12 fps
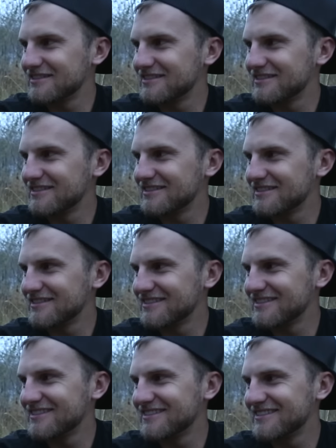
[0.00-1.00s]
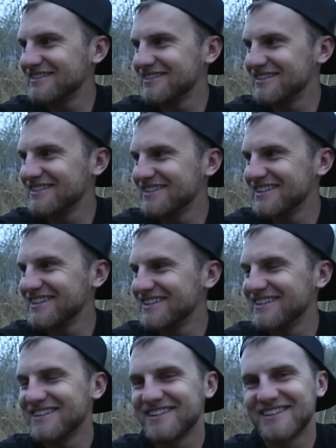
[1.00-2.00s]

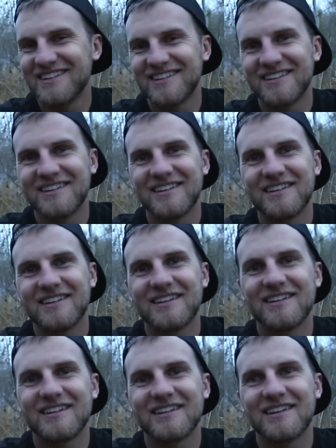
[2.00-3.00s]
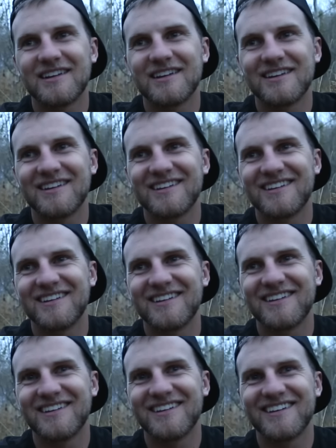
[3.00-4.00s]

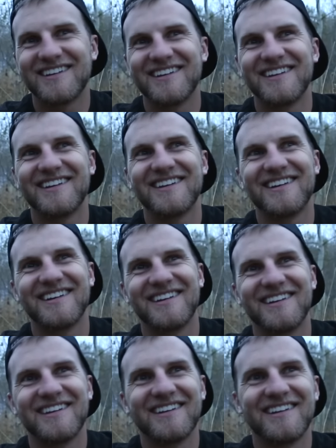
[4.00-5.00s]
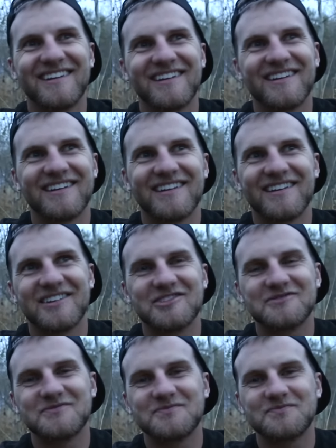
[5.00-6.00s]

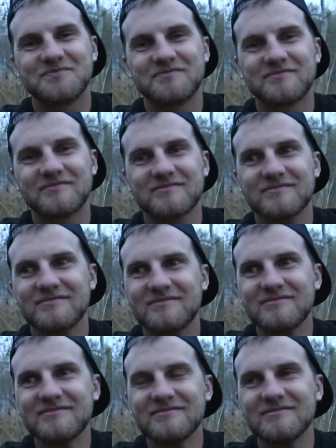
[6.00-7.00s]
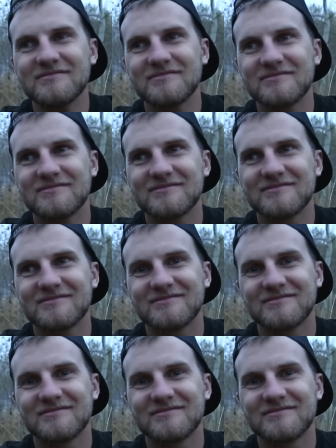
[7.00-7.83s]
(not speaking)